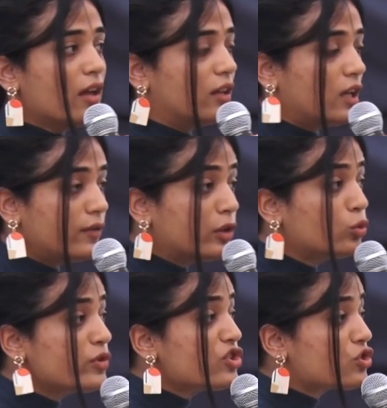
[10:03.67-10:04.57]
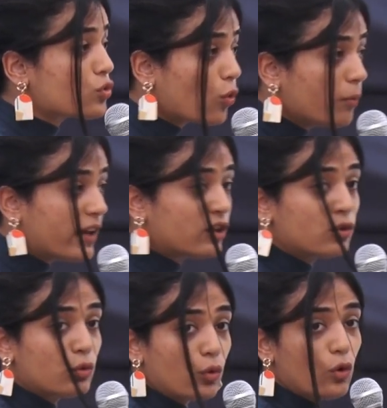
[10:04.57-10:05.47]
the living room is so big
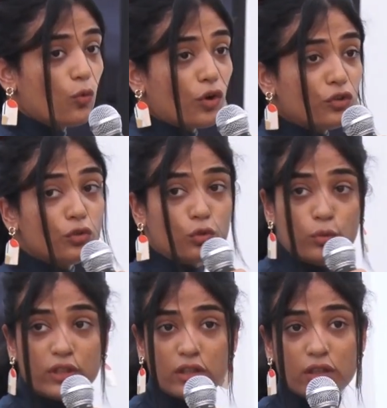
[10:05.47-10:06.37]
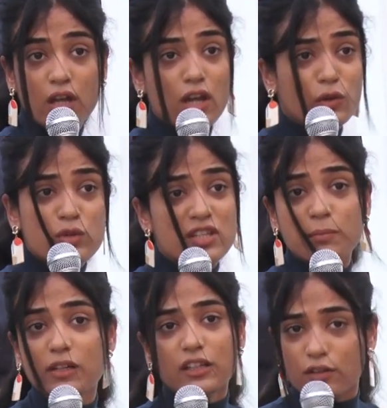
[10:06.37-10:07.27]
you don't know what to do with it. You
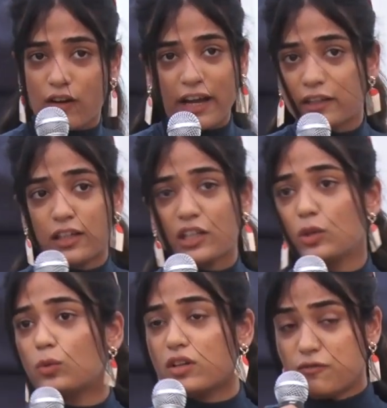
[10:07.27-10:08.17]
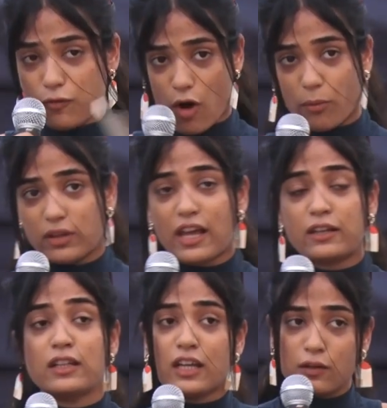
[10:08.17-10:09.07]
simply divide it into a formal
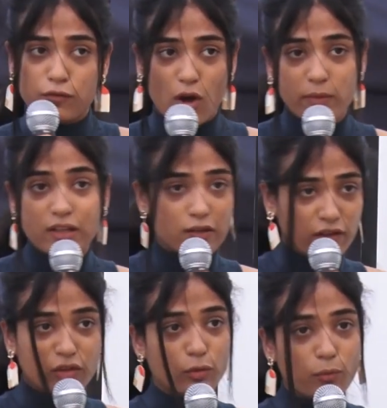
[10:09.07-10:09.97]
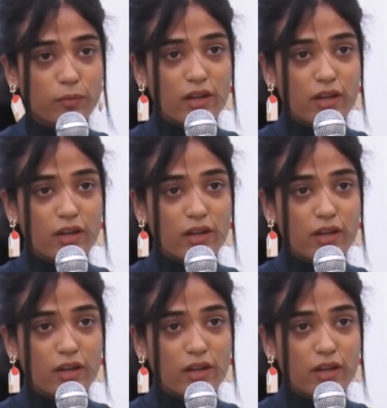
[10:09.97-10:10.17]
and an informal living room.